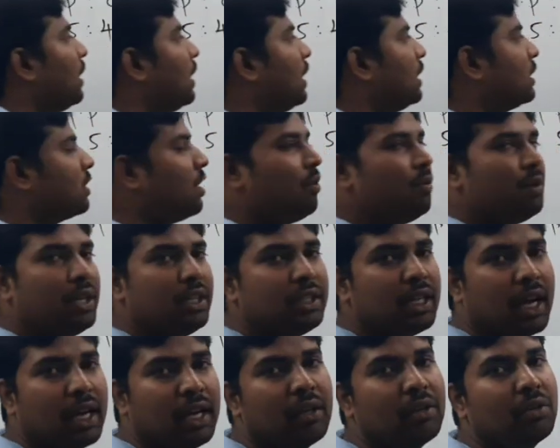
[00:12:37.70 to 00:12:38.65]
discount is
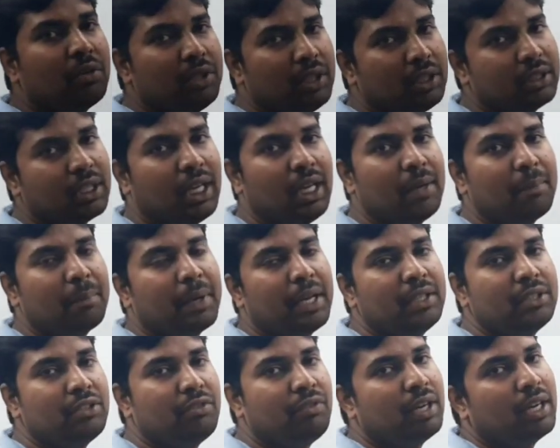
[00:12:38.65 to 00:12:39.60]
added to the selling
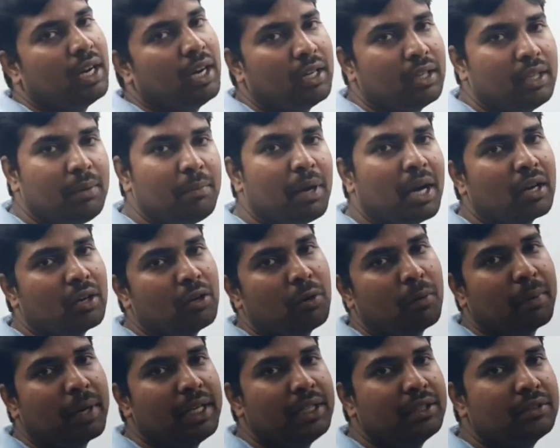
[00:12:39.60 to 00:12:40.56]
price, you will get the market
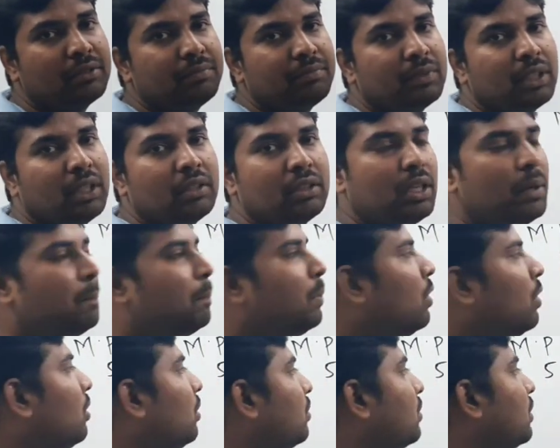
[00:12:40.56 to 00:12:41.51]
price.
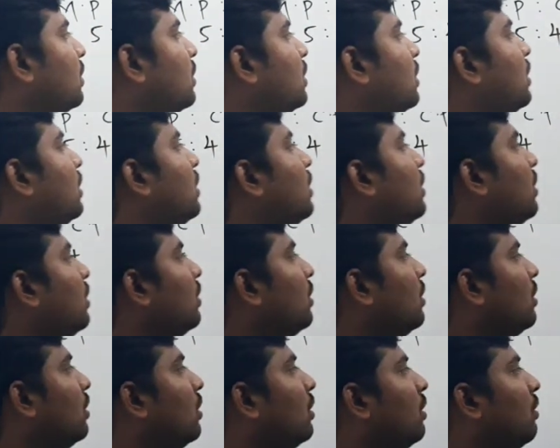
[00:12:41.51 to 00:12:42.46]
Simple.
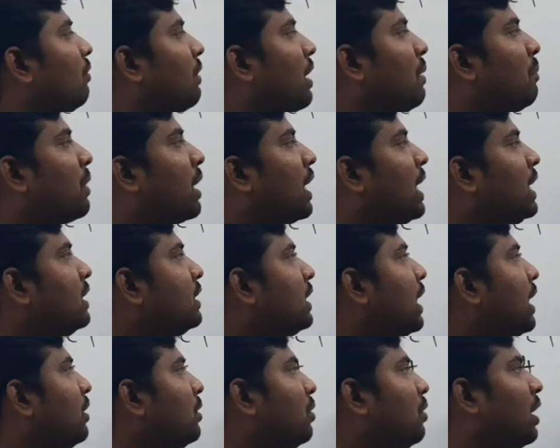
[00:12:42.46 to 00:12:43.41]
From right
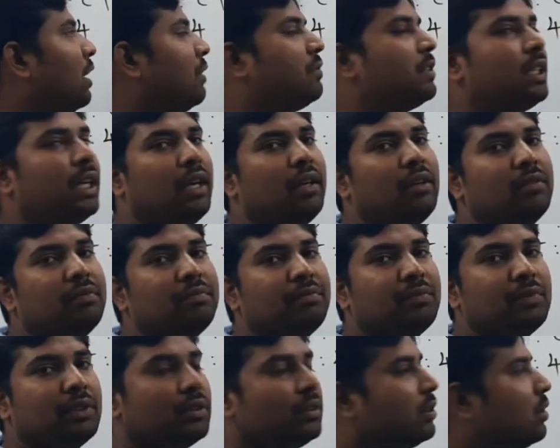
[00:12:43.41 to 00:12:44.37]
side to left side.
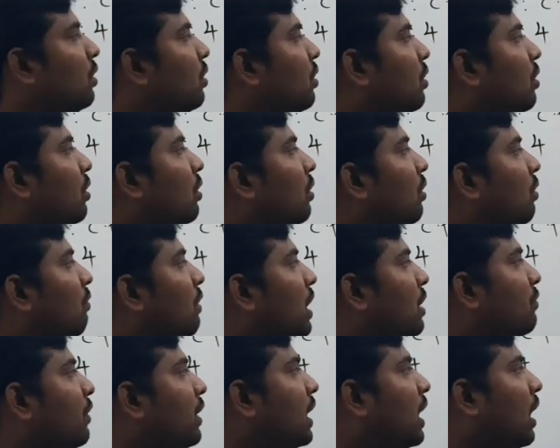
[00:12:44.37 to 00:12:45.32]
So
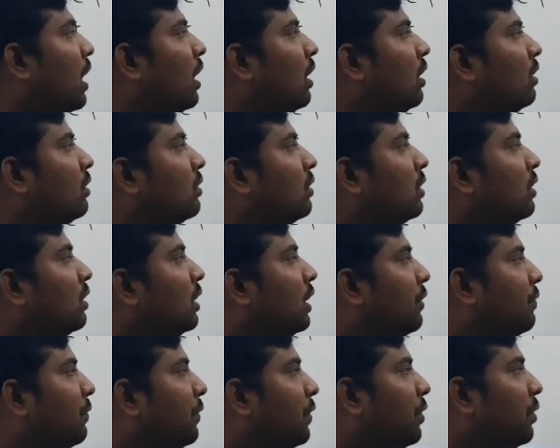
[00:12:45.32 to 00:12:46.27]
what we called,
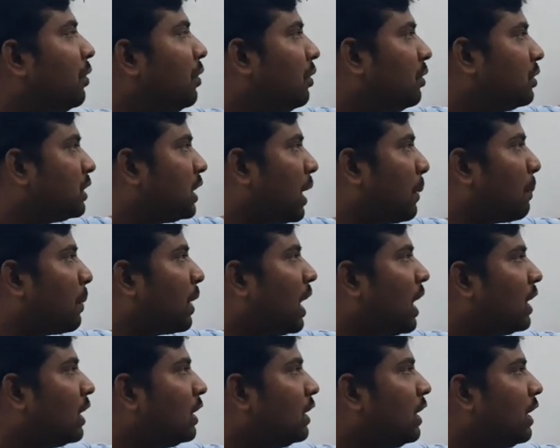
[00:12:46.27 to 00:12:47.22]
if you
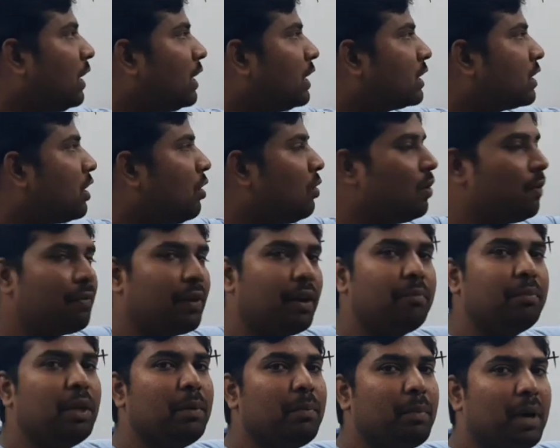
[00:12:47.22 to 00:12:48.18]
subtract the discount
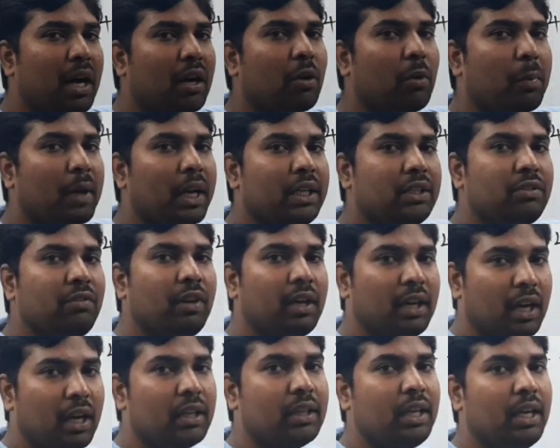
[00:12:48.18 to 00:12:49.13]
from the market price, you will
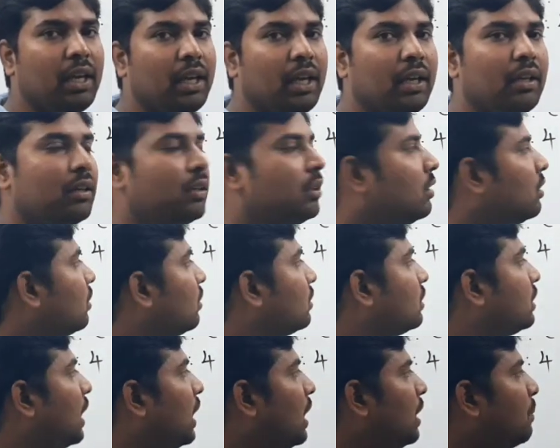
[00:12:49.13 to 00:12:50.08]
get the
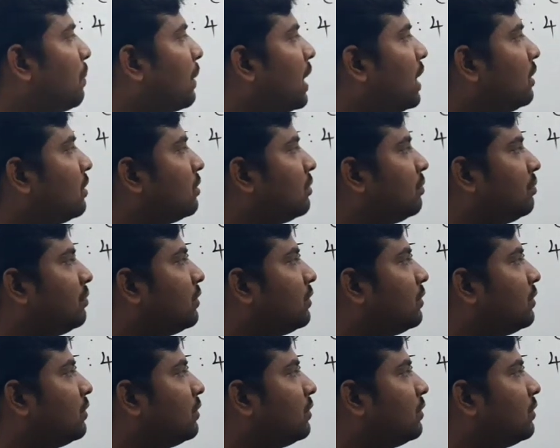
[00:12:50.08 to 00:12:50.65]
selling price.